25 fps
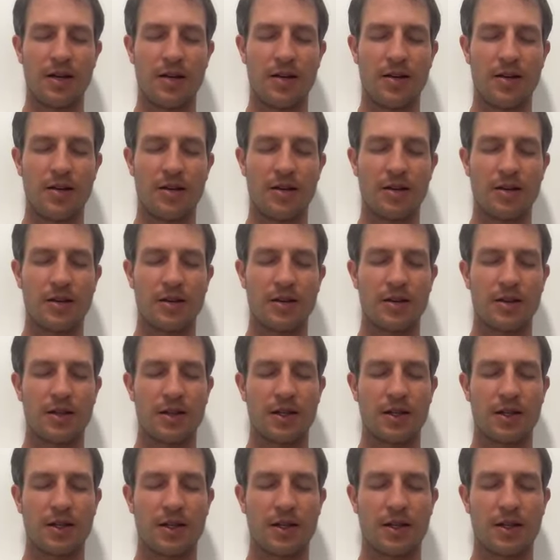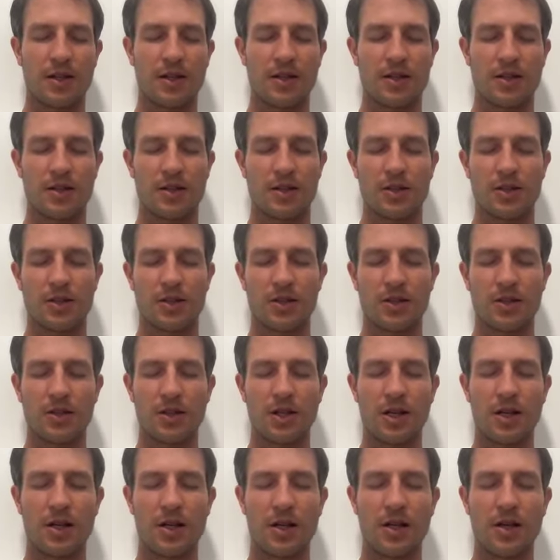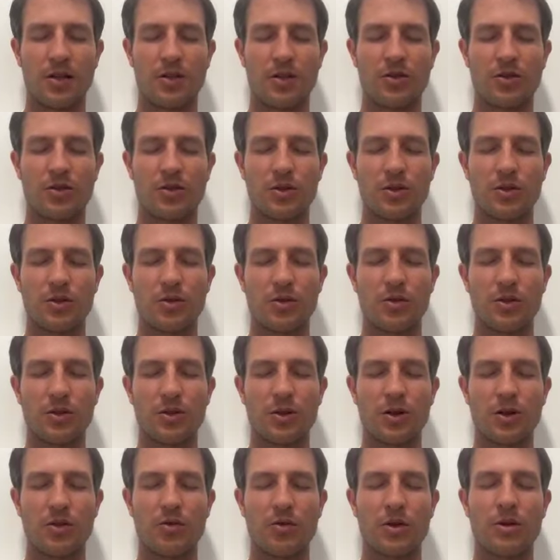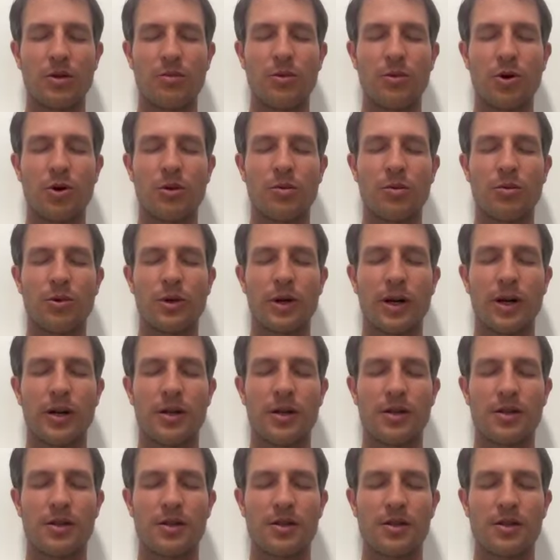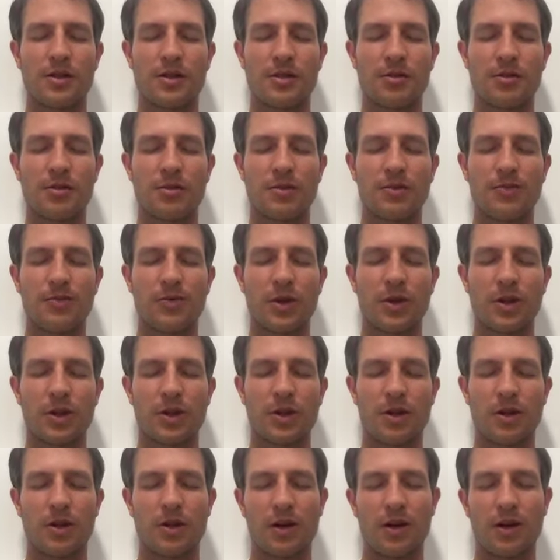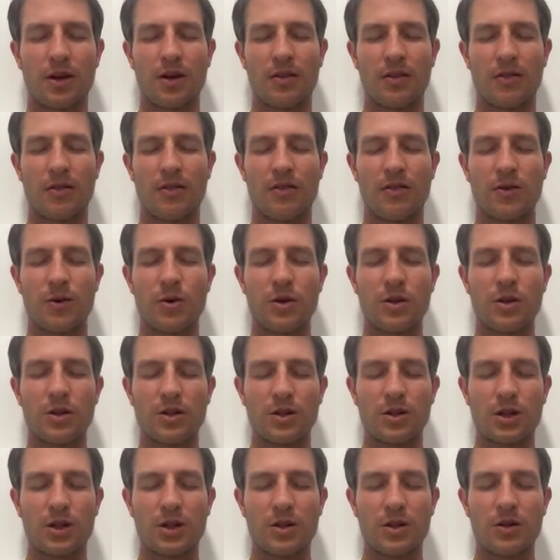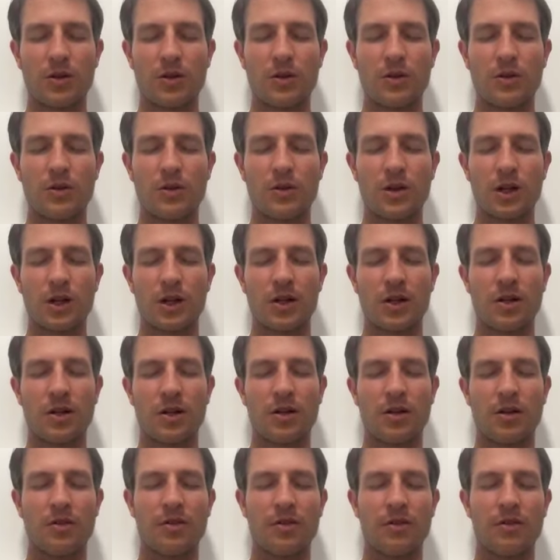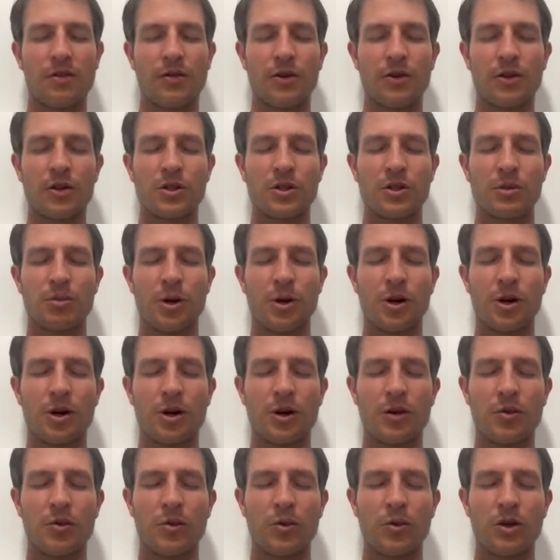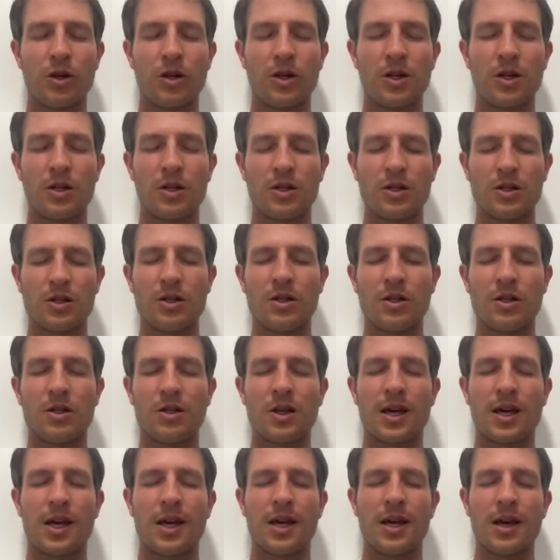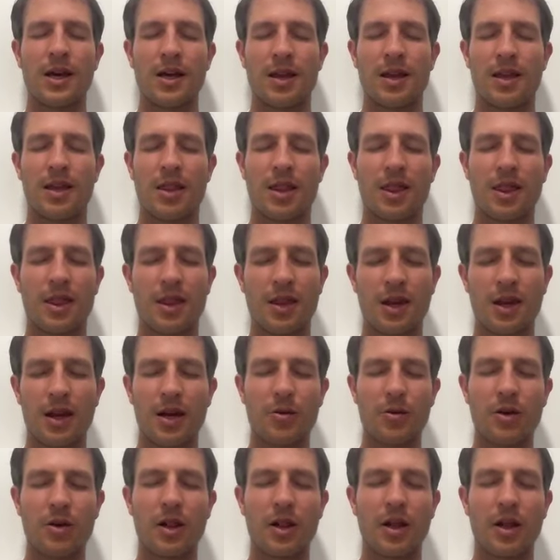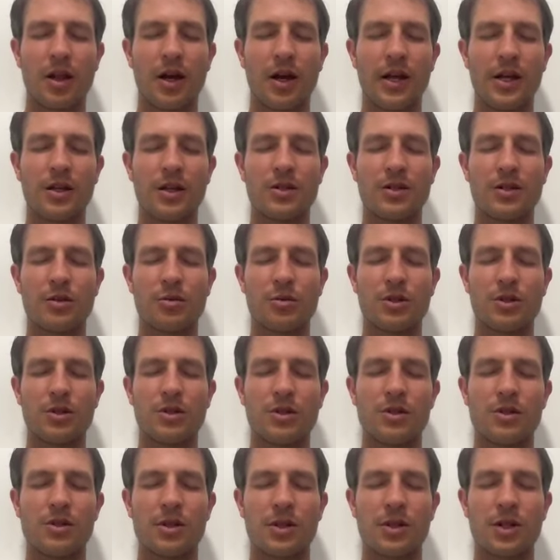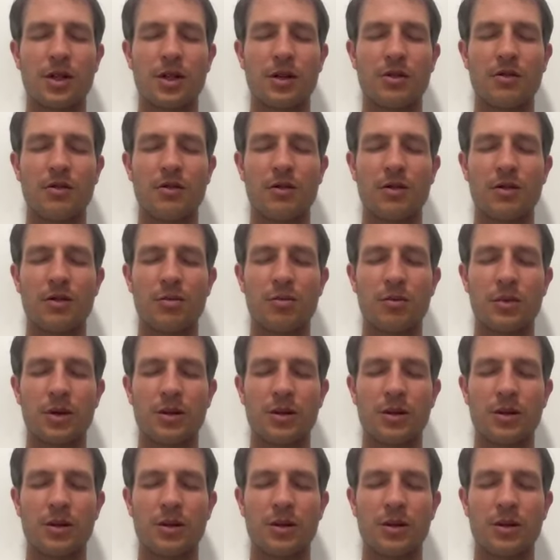And just taking 2 or 3 more breaths, focusing only on the first part. What is it that I would like to receive?